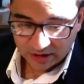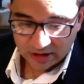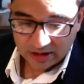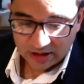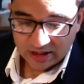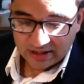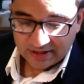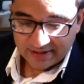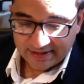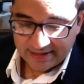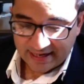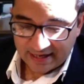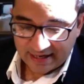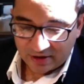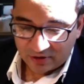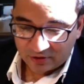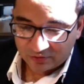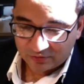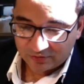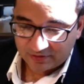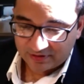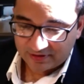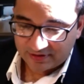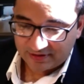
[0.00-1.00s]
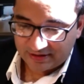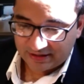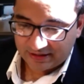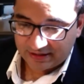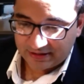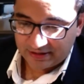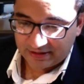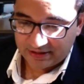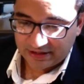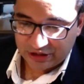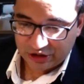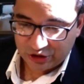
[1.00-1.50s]
Now,
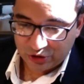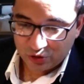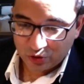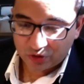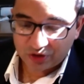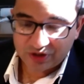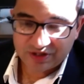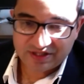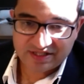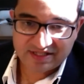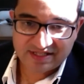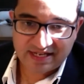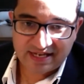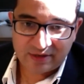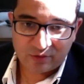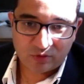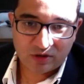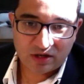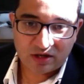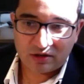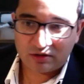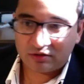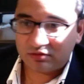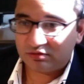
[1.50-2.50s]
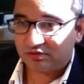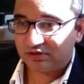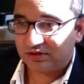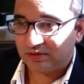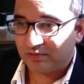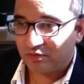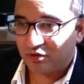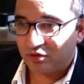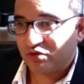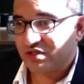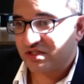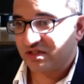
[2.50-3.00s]
you could say, well, the
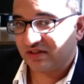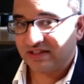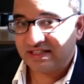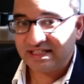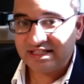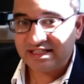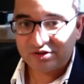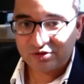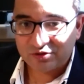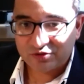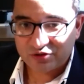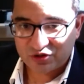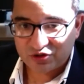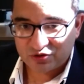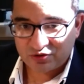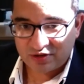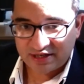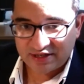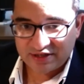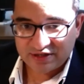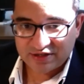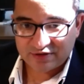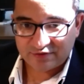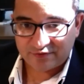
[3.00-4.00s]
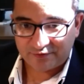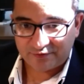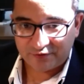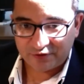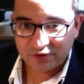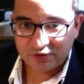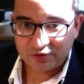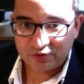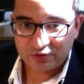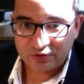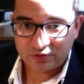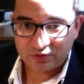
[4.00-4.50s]
most lethal strains of
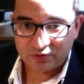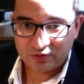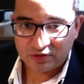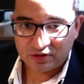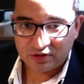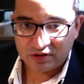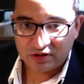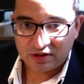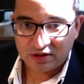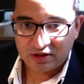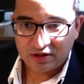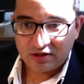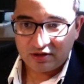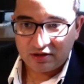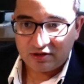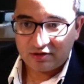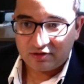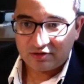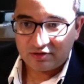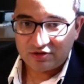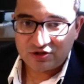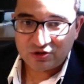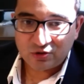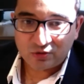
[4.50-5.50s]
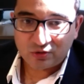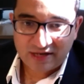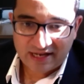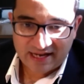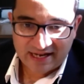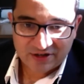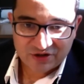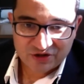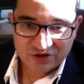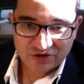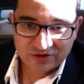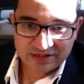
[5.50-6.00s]
flu don't
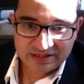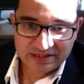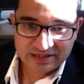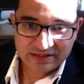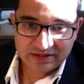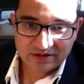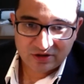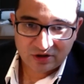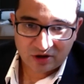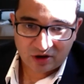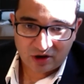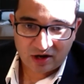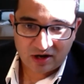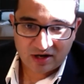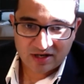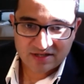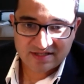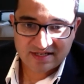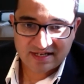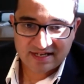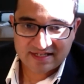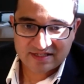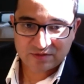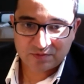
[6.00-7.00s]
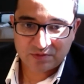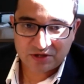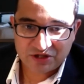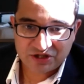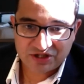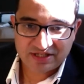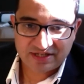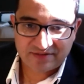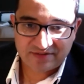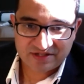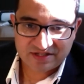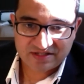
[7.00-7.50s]
actually cause as much
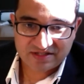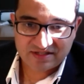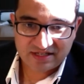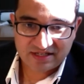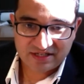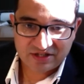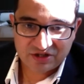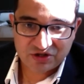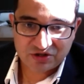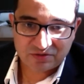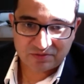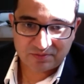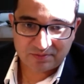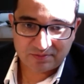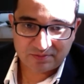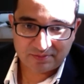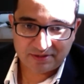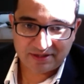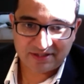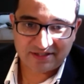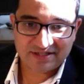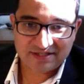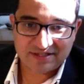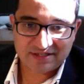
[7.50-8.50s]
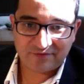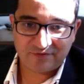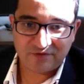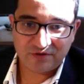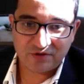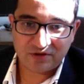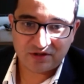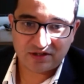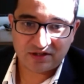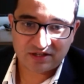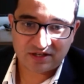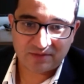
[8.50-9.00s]
devastation, because if you
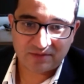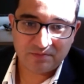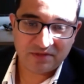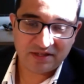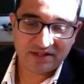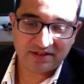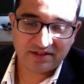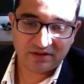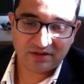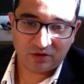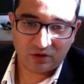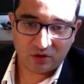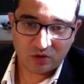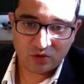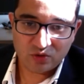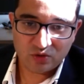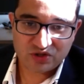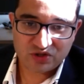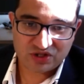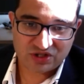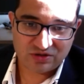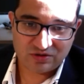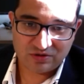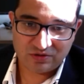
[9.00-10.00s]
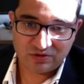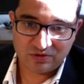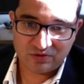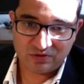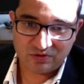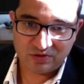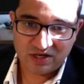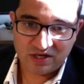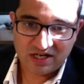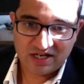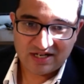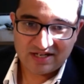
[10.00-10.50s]
commit the host
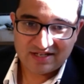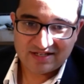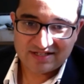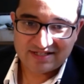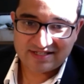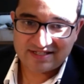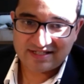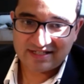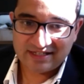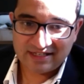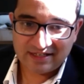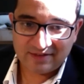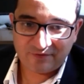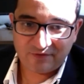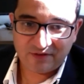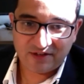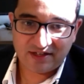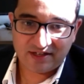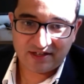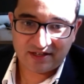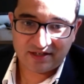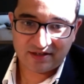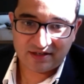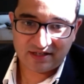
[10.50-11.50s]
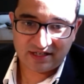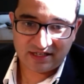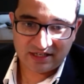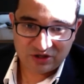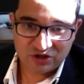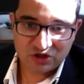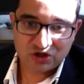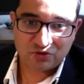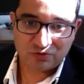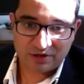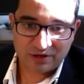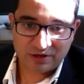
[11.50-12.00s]
to significant
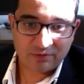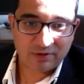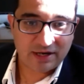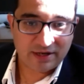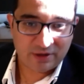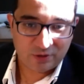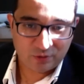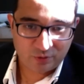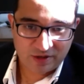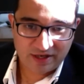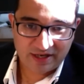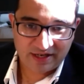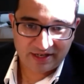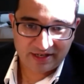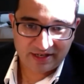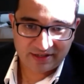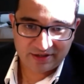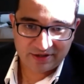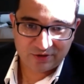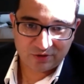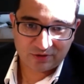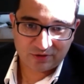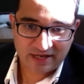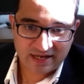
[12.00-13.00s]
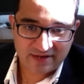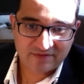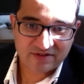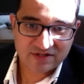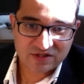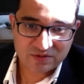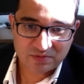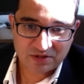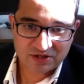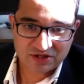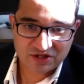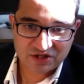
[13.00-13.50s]
injury right away, you don't have
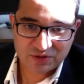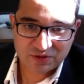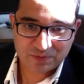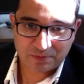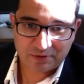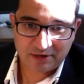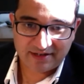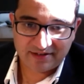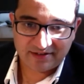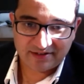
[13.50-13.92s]
as much spread.